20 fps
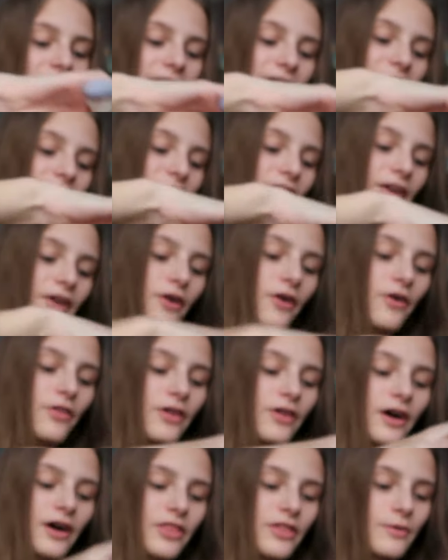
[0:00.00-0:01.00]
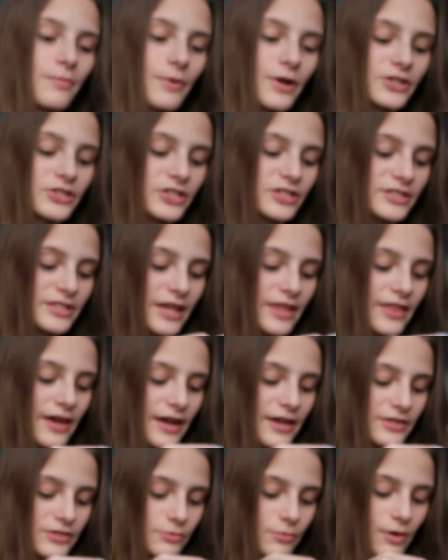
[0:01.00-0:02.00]
and like all the other brushes say
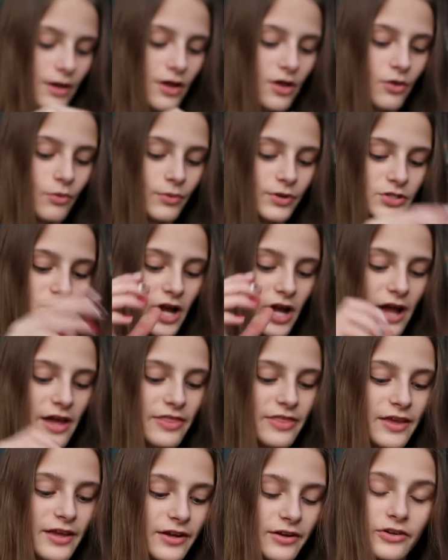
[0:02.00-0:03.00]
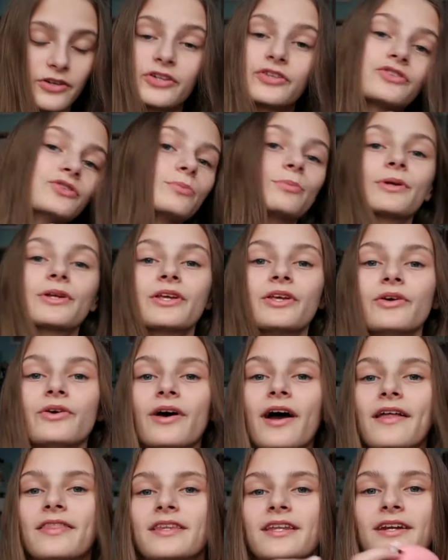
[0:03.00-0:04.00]
that as well which i think are super
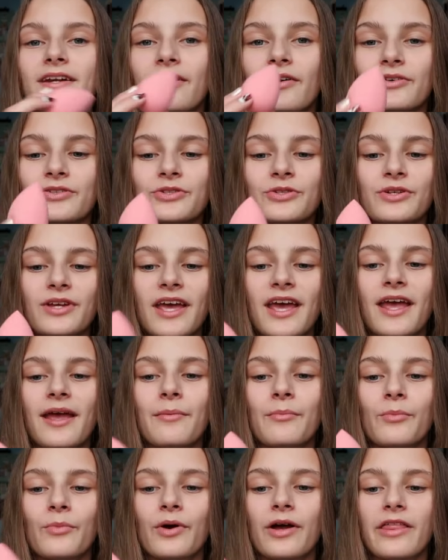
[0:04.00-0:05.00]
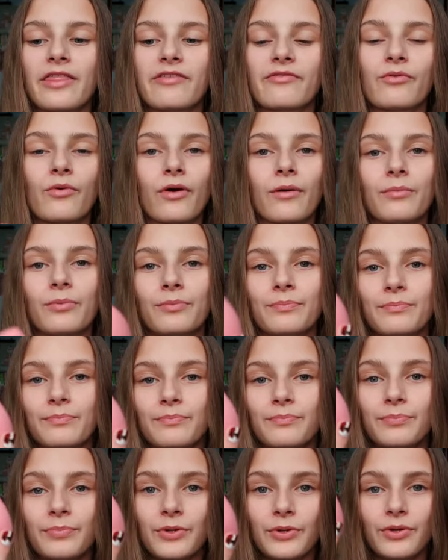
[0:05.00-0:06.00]
cute and then it also came with four
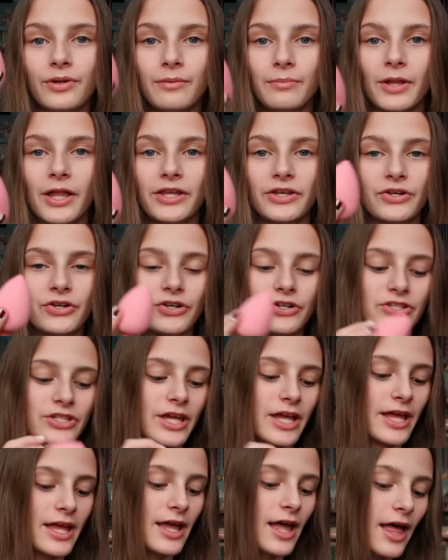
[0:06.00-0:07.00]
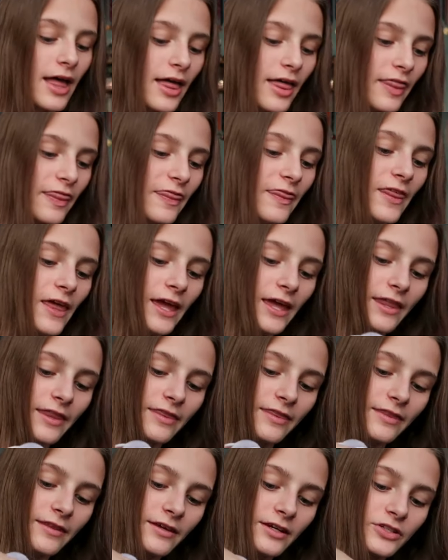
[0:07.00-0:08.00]
beauty blenders
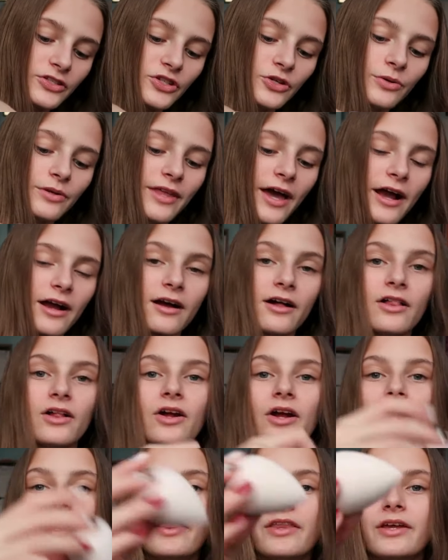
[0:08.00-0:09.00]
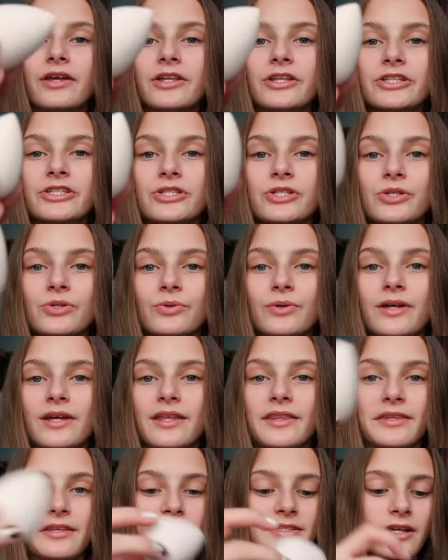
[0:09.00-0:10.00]
in two in that color and then two
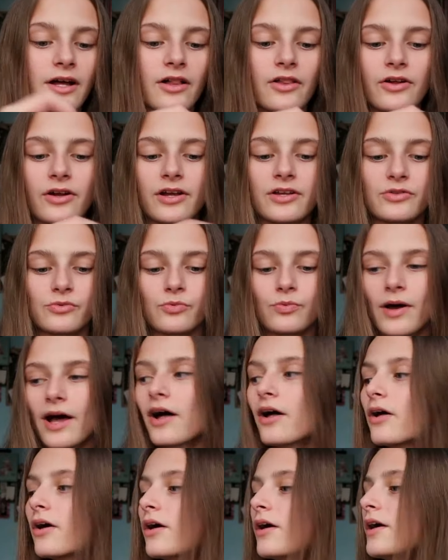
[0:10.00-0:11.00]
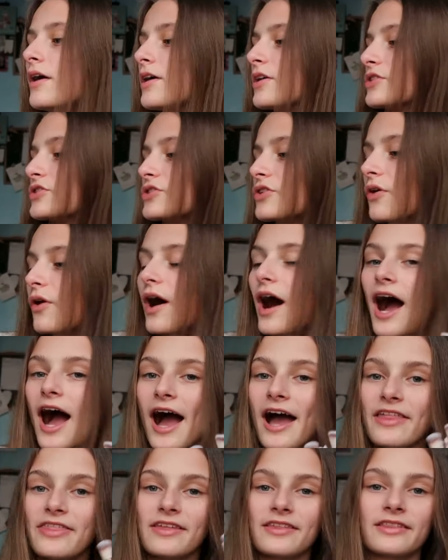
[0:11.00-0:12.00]
in this color as well. So
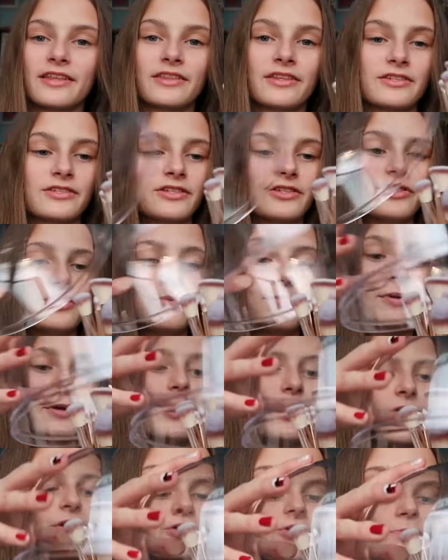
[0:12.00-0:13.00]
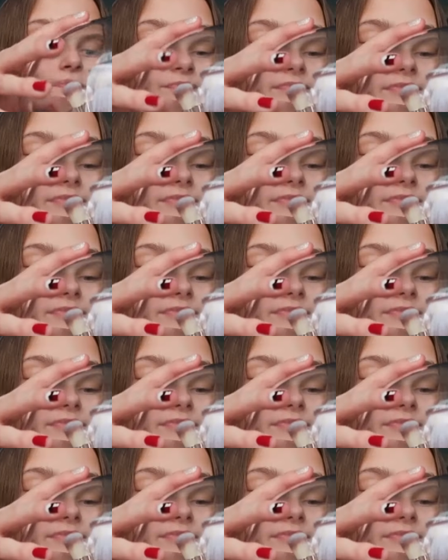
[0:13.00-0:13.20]
I think that this is super cute